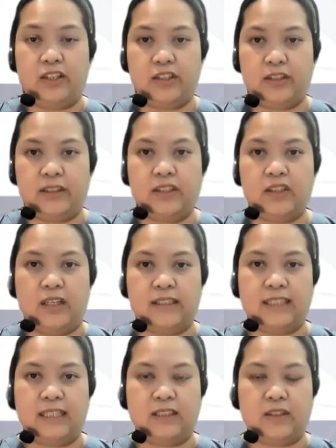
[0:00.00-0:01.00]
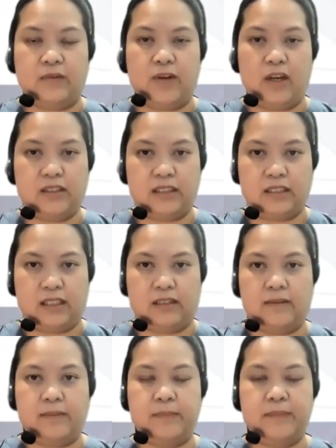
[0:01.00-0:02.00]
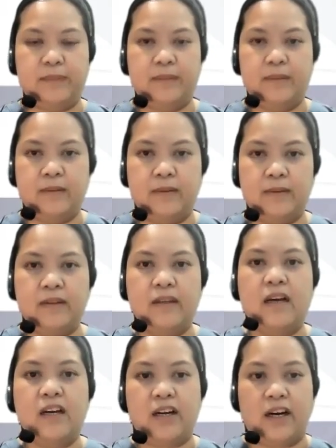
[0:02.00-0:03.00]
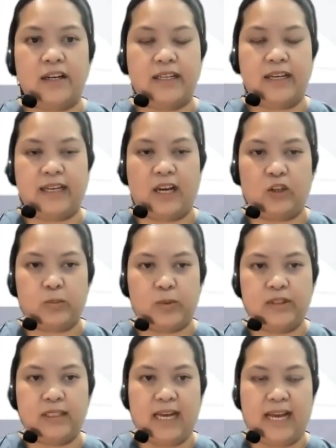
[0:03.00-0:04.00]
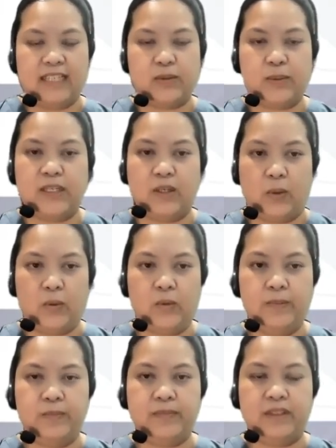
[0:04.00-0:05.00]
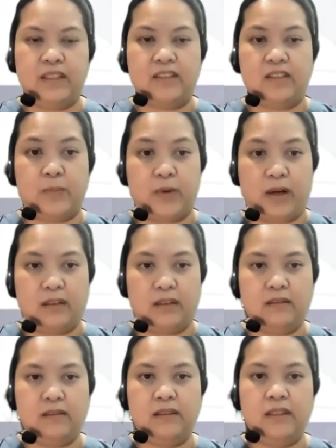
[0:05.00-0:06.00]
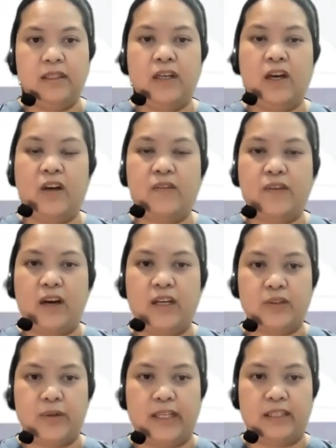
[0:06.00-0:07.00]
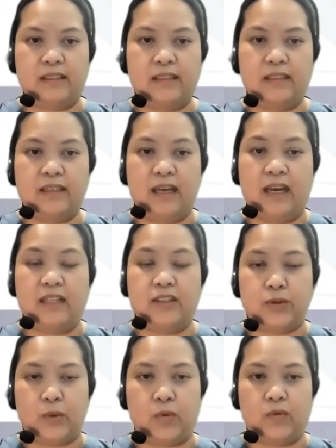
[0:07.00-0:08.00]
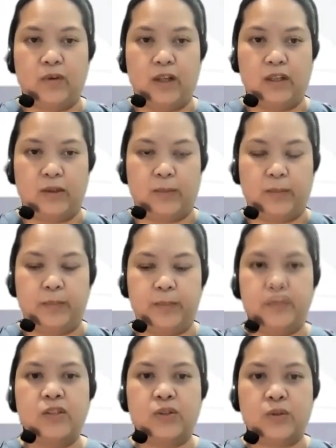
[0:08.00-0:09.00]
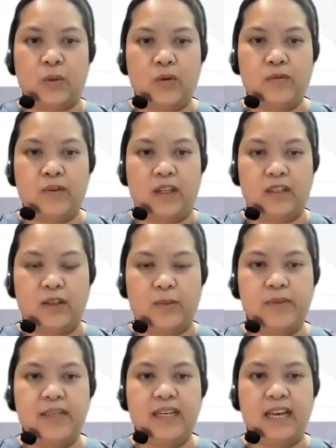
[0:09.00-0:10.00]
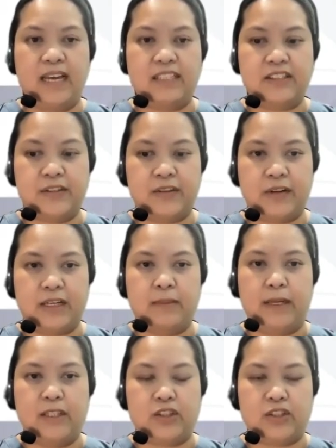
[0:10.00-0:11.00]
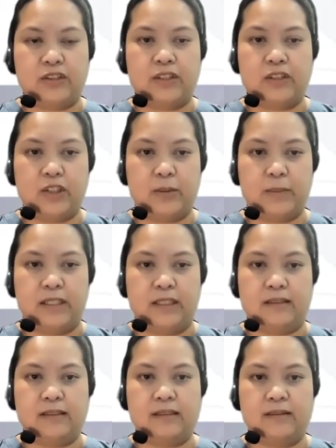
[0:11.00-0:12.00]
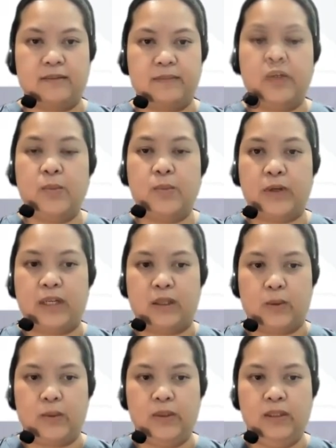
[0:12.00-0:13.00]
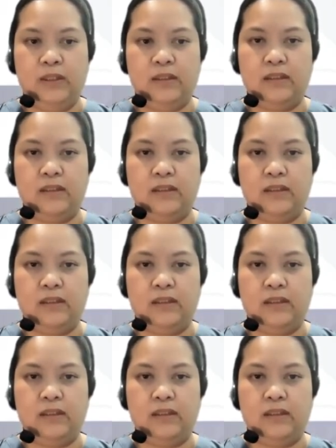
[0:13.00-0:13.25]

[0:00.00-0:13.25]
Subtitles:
arterial content of oxygen. Cardiac output, as we know, is the product of heart rate and stroke volume. Stroke volume has three major determinants: preload,